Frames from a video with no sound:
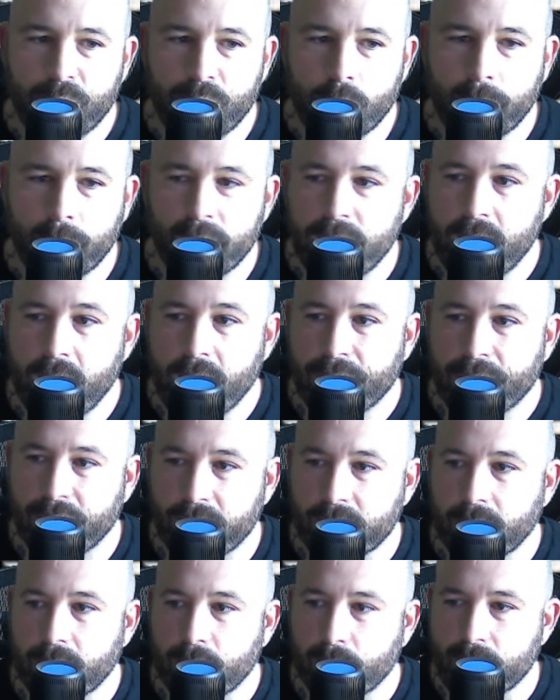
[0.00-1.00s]
nothing
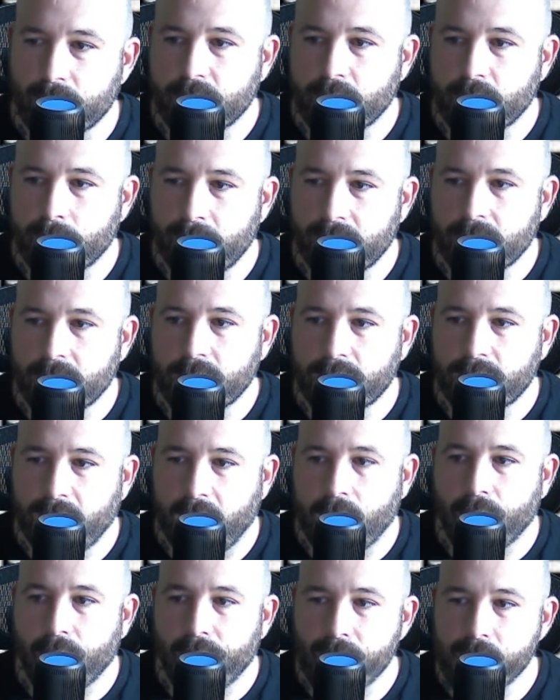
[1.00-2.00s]
like what they're making
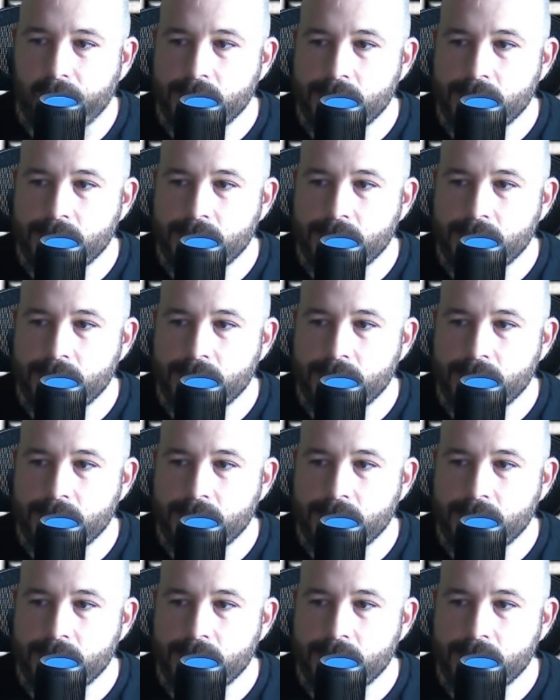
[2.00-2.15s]
now.